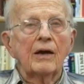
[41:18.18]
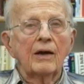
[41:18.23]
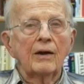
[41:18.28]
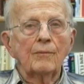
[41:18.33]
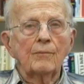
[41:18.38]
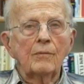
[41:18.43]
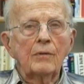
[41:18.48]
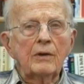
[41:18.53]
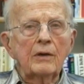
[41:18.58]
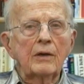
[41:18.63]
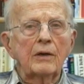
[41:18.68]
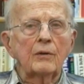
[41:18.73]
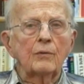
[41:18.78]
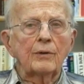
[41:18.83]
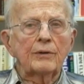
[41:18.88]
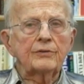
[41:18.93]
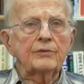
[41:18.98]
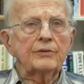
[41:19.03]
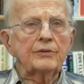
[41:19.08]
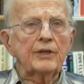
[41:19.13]

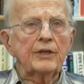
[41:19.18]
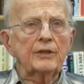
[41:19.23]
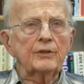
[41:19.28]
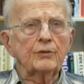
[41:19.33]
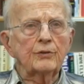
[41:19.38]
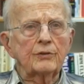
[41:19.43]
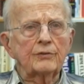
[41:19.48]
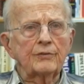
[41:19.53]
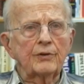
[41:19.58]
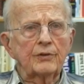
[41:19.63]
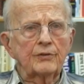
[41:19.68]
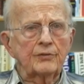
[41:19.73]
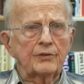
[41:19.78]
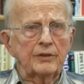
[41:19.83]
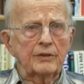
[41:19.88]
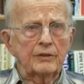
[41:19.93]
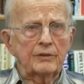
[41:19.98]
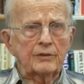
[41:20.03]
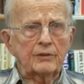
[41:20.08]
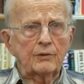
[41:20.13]
Went to Yale
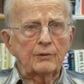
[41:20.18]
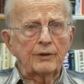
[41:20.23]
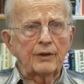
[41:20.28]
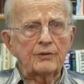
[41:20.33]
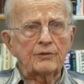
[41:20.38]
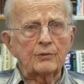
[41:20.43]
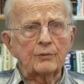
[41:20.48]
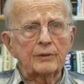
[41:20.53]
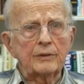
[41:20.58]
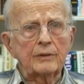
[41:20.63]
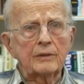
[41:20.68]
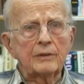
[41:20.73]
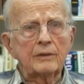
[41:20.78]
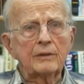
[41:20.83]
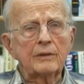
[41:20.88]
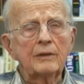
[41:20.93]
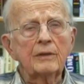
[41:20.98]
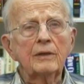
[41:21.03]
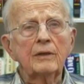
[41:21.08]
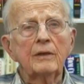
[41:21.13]
University undergraduate,
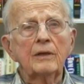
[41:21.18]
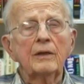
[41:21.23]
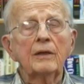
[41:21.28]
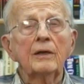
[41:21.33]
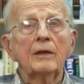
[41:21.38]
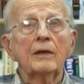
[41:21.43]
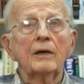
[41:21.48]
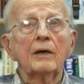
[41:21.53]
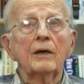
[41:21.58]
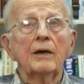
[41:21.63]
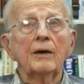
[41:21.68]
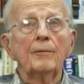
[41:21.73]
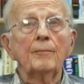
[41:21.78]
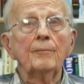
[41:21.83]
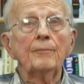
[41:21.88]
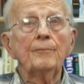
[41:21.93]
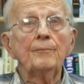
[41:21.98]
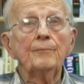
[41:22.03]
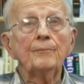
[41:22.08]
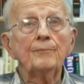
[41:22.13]

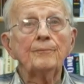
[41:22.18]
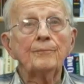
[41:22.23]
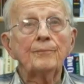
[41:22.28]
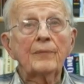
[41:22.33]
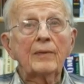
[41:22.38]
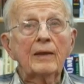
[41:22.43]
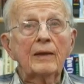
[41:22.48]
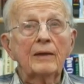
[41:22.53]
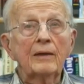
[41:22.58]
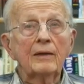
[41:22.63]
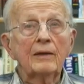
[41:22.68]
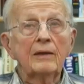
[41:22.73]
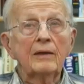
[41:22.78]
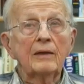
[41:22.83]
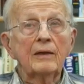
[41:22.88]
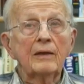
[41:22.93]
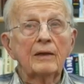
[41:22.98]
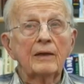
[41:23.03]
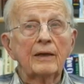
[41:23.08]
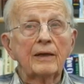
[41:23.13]
and
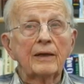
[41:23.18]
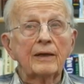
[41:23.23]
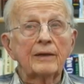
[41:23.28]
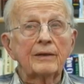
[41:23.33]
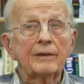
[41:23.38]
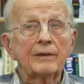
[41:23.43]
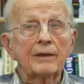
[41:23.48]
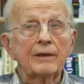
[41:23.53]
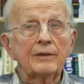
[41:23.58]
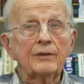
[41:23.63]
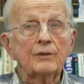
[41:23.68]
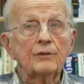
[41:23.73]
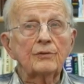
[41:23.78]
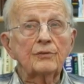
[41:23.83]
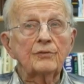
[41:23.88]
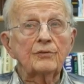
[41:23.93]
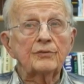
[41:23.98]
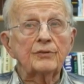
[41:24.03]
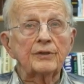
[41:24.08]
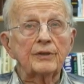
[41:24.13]
I
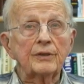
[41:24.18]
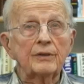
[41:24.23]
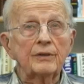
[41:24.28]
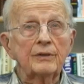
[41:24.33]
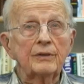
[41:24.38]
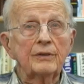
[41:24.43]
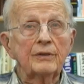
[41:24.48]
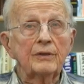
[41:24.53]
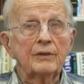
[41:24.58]
used a